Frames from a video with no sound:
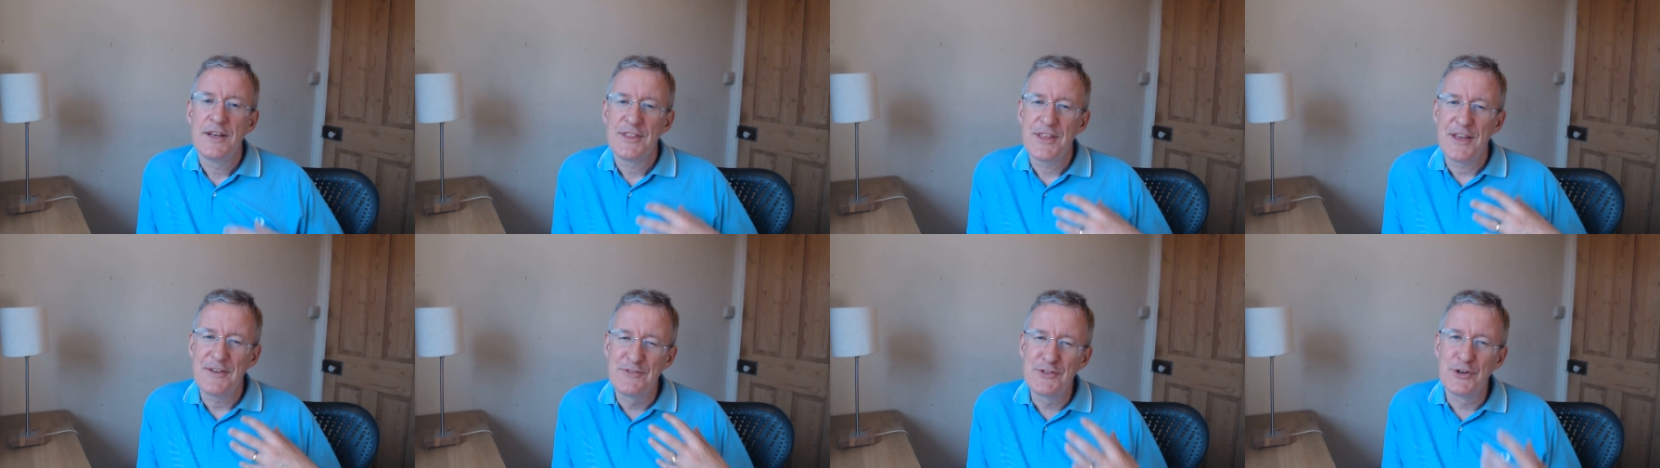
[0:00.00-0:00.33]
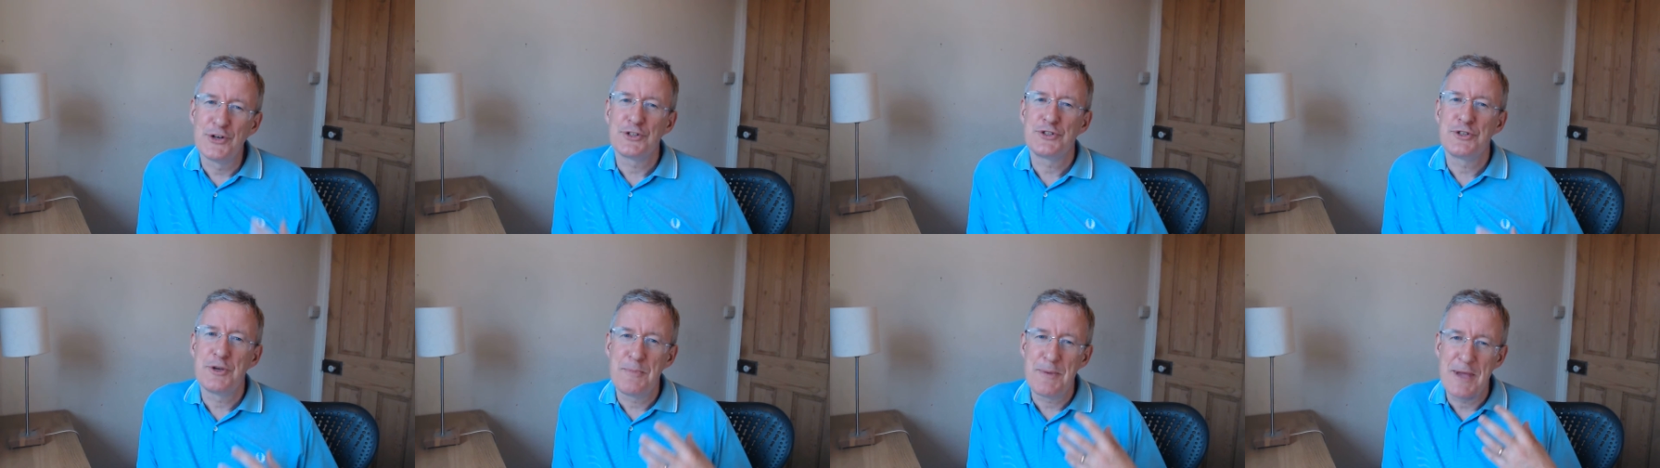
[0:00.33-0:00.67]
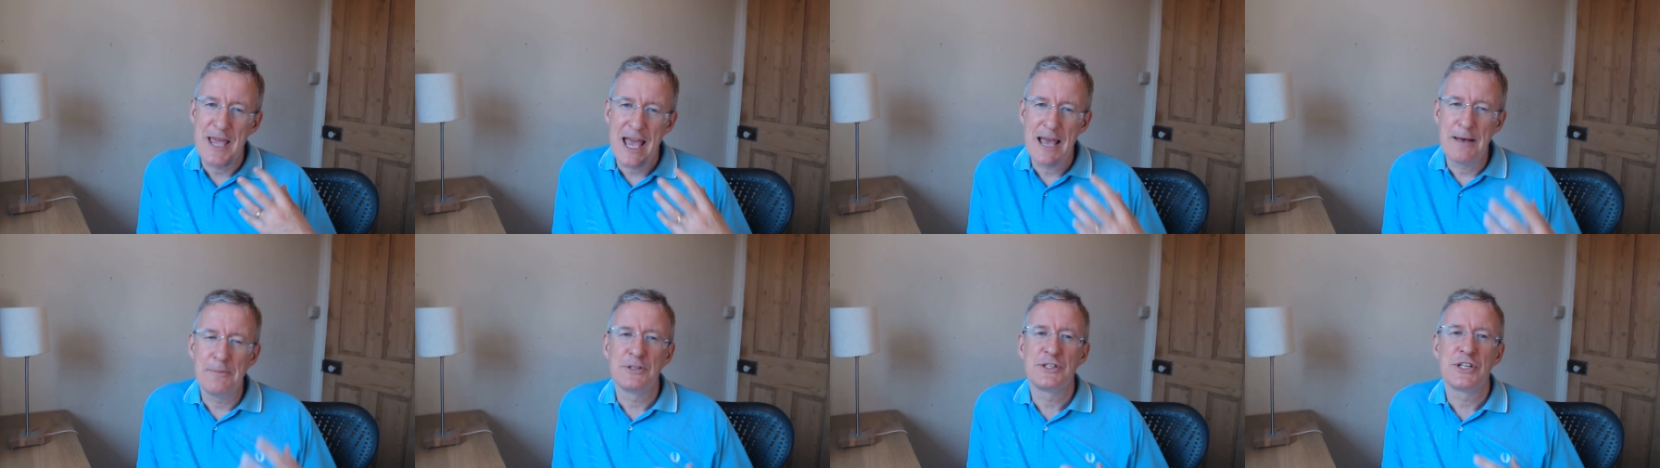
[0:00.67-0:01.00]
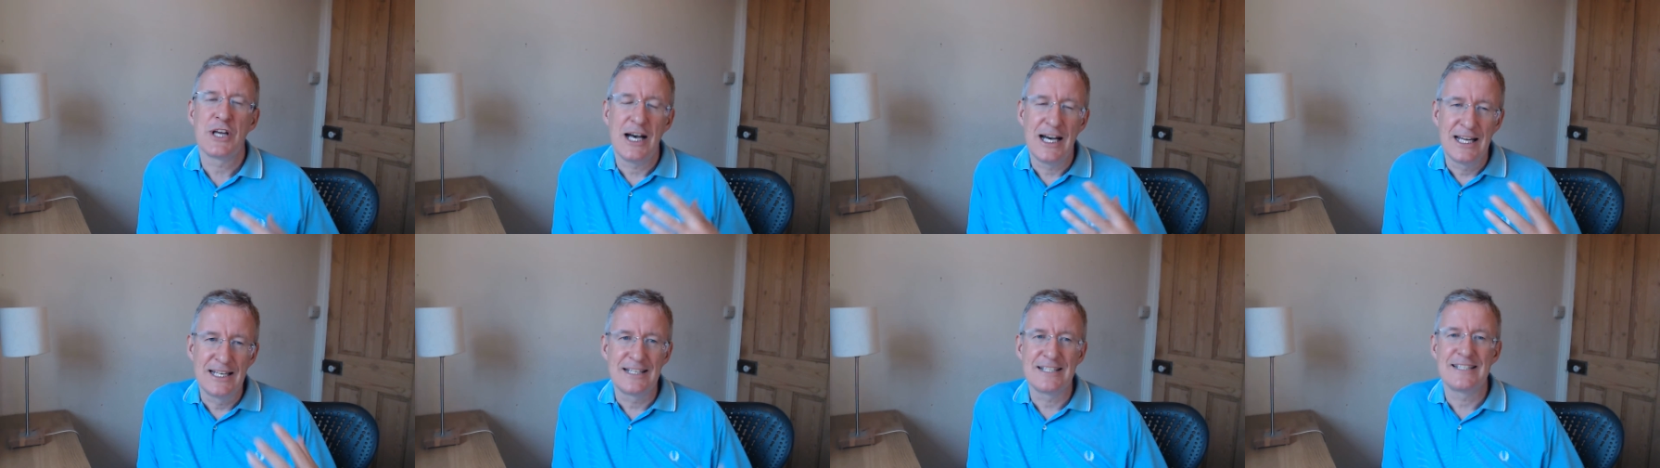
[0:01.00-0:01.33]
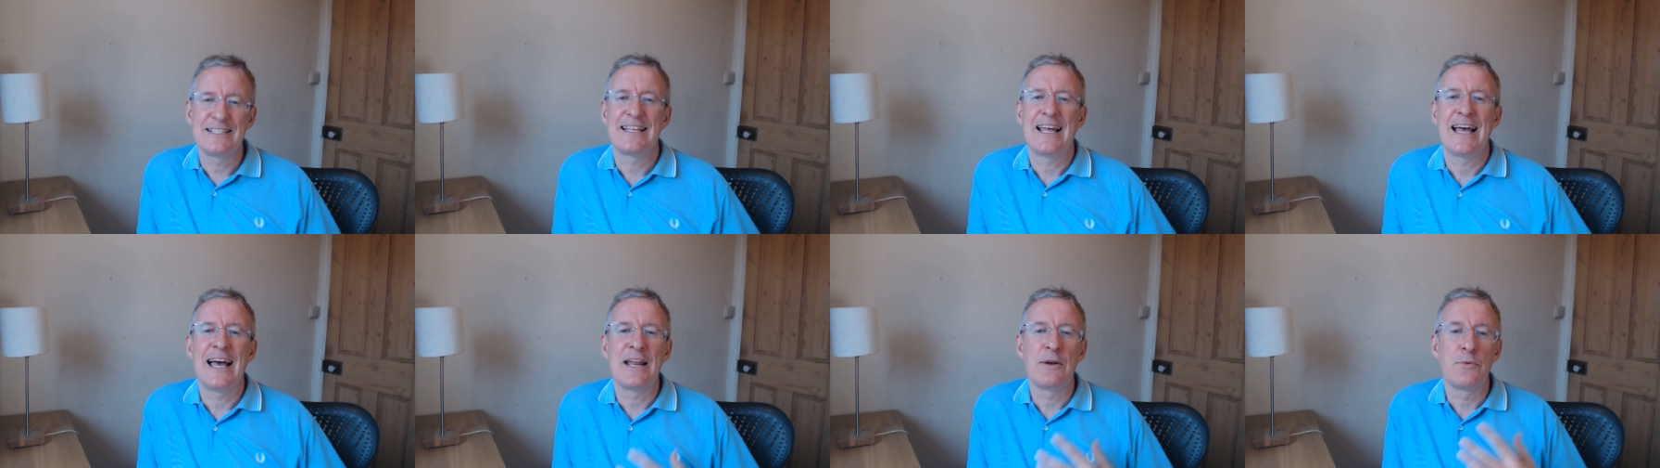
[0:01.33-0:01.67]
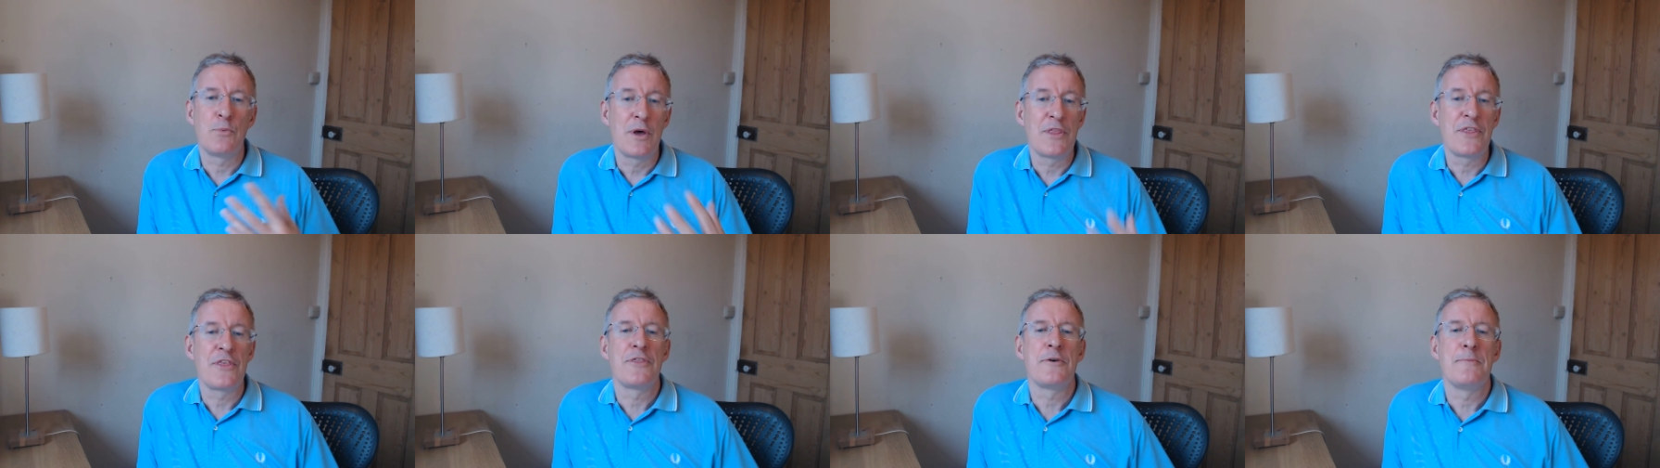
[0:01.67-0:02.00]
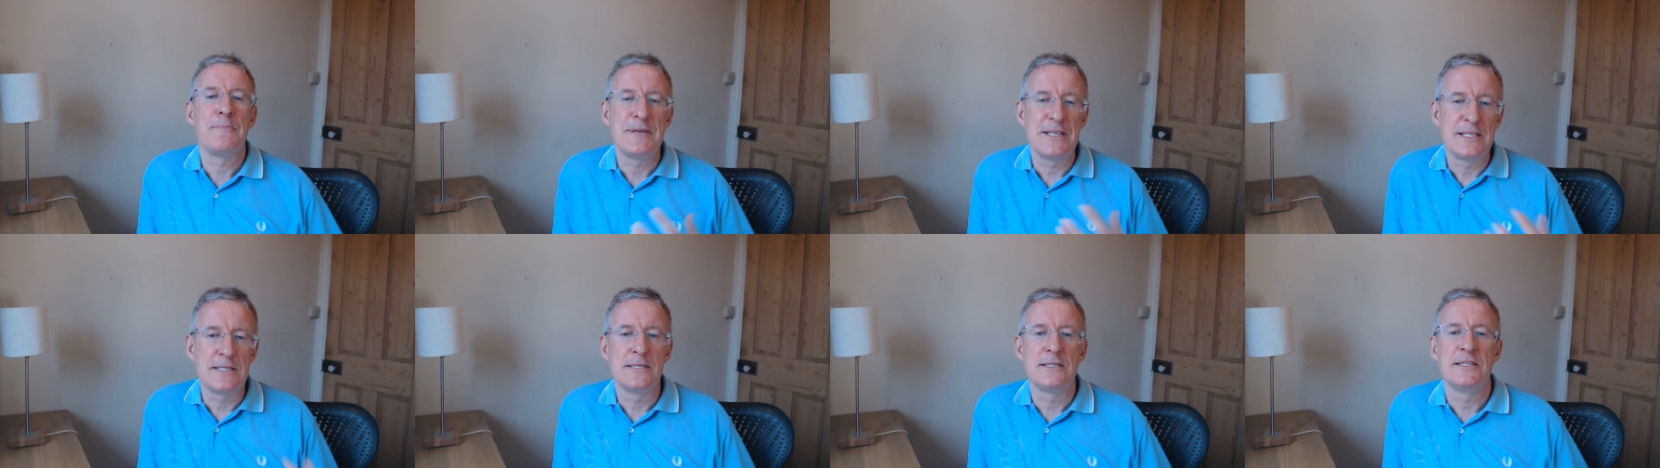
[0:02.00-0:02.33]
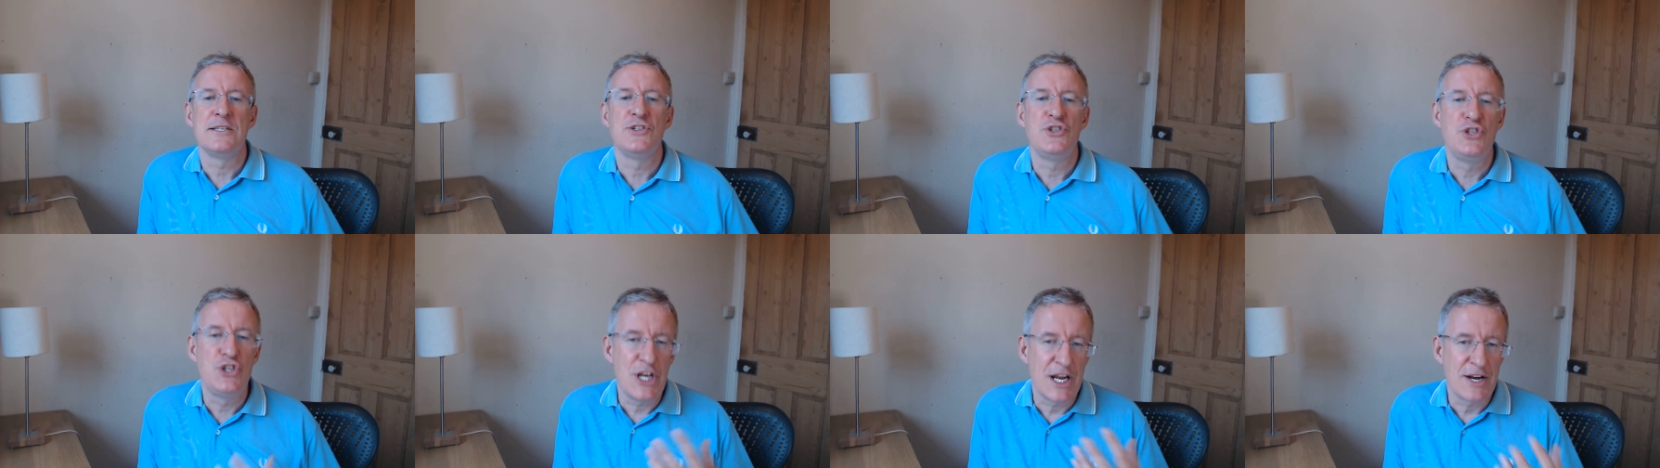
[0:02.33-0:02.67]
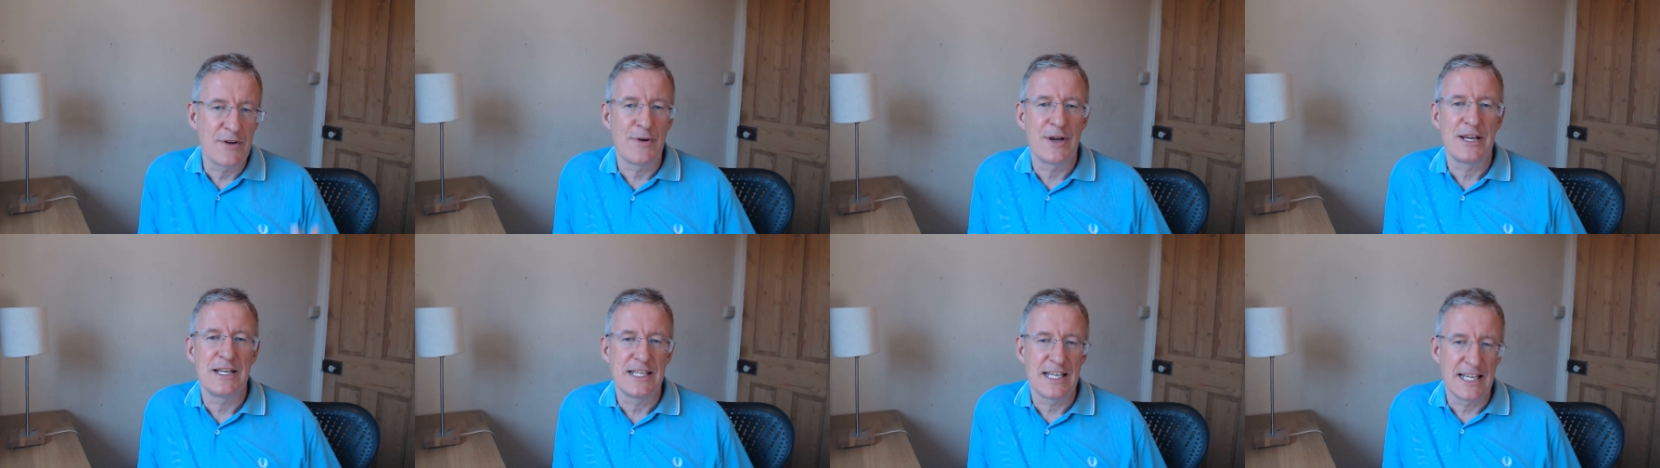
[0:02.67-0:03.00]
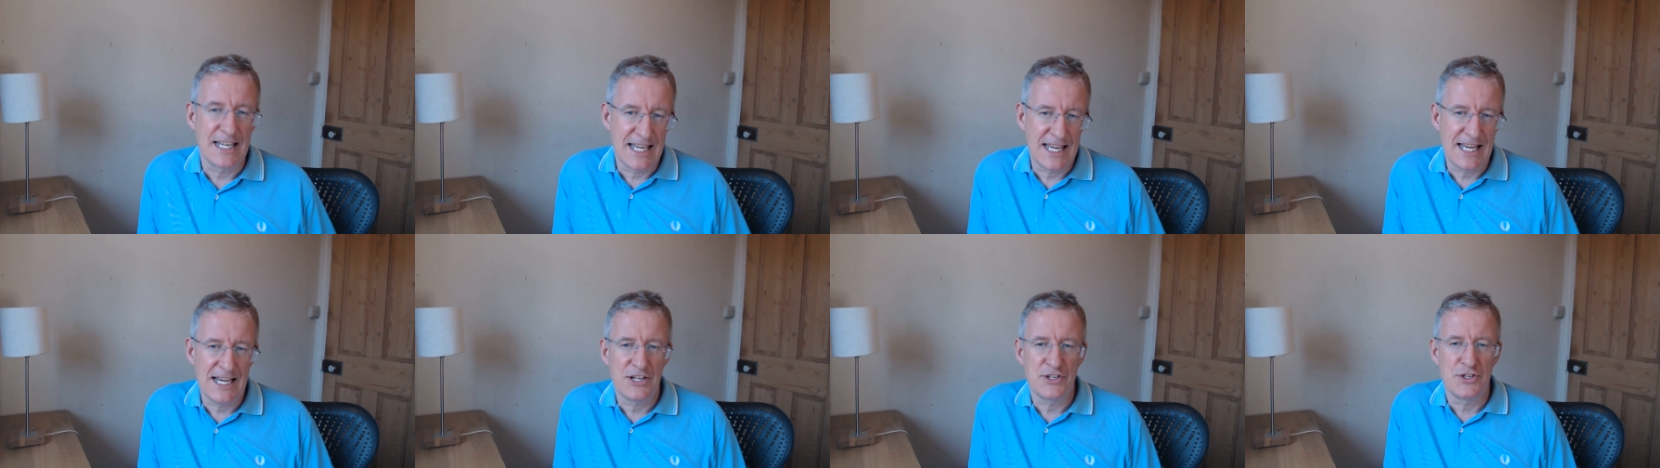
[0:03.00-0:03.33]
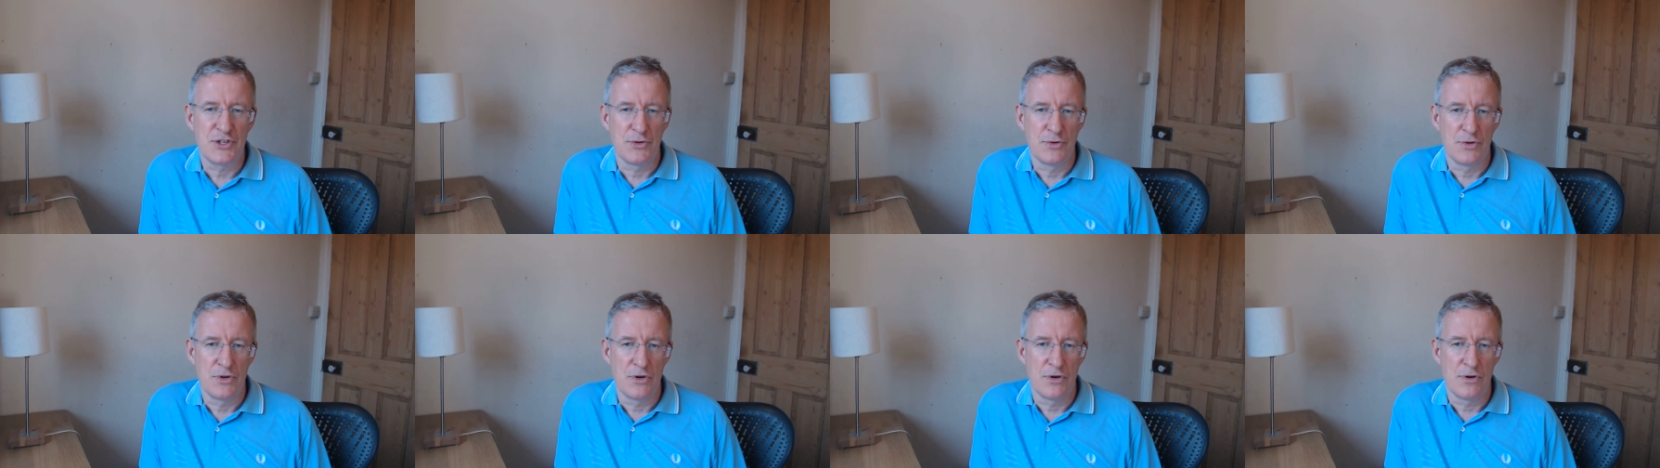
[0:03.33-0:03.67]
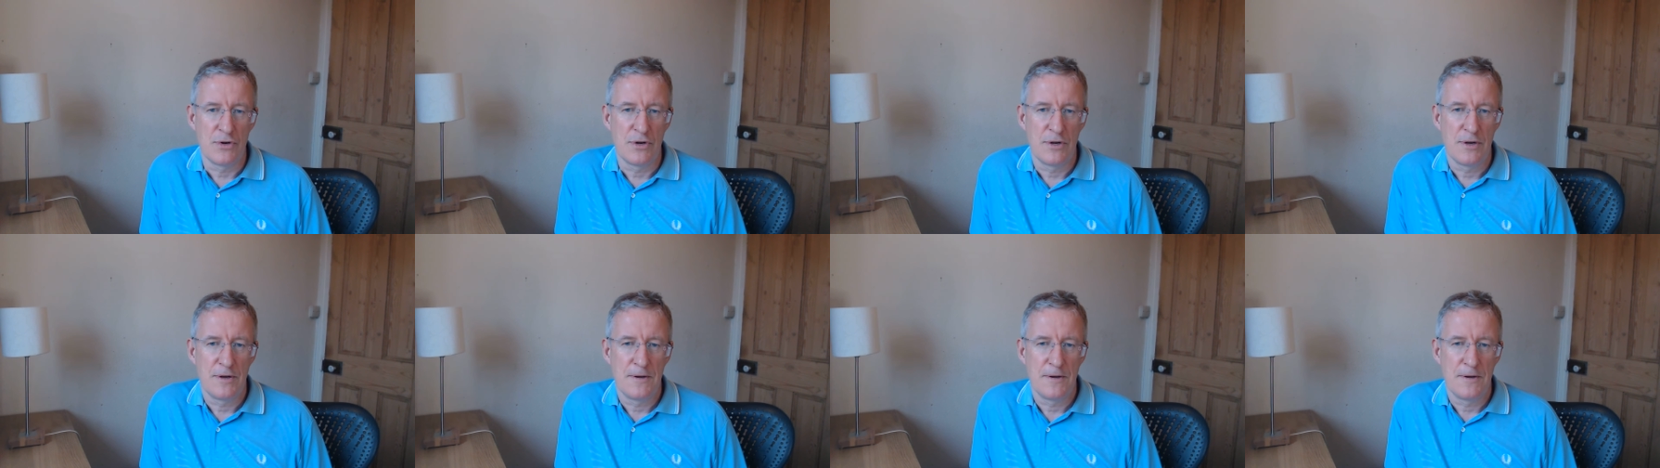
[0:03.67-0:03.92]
they've got to be able to understand whether the business is generating cash or not.